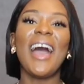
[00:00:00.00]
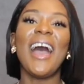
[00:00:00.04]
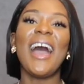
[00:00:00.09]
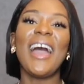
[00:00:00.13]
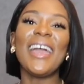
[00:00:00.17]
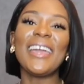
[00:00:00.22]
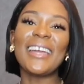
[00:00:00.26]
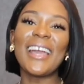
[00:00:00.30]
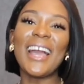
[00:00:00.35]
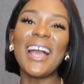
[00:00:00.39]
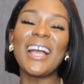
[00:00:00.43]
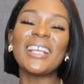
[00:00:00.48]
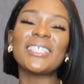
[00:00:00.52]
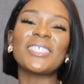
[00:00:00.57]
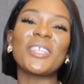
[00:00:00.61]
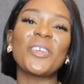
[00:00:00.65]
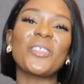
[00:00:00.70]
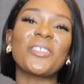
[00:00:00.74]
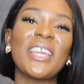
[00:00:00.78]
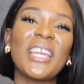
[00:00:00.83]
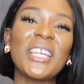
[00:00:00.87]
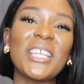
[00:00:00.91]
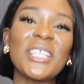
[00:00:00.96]
Hey guys,
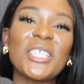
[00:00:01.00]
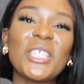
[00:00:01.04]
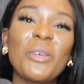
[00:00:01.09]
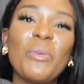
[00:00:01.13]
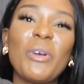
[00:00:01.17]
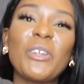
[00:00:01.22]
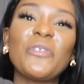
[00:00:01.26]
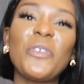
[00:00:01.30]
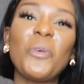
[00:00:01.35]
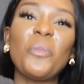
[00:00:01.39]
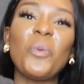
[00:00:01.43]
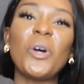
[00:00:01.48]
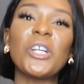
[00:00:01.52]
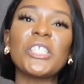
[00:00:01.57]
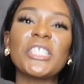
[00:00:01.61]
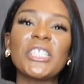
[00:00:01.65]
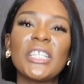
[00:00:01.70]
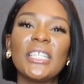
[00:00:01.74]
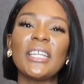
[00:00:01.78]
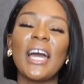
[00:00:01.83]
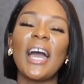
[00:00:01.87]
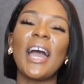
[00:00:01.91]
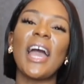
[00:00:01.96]
so thank you so much for
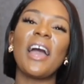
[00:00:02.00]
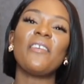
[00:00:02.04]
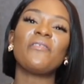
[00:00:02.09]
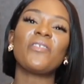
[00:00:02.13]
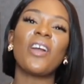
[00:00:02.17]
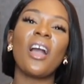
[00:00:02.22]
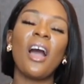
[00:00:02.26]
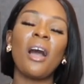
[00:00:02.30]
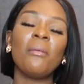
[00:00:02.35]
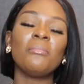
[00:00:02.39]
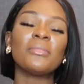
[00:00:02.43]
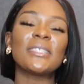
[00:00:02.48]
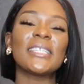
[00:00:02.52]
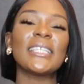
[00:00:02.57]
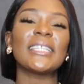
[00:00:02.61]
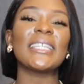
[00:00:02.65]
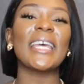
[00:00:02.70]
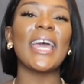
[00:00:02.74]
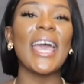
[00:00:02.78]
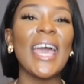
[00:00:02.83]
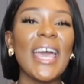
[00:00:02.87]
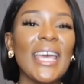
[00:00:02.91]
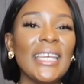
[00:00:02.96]
watching. I have come to
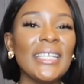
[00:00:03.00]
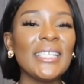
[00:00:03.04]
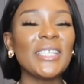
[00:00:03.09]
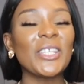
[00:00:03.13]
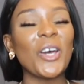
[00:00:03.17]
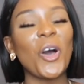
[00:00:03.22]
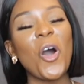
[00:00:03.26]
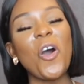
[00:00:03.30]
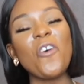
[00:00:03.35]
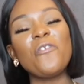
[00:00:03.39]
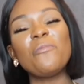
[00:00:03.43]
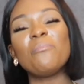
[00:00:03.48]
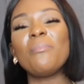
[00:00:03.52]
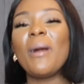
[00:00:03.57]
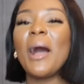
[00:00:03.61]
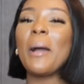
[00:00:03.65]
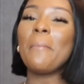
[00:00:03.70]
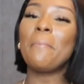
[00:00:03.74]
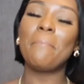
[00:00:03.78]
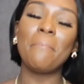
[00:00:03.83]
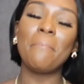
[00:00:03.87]
the end of my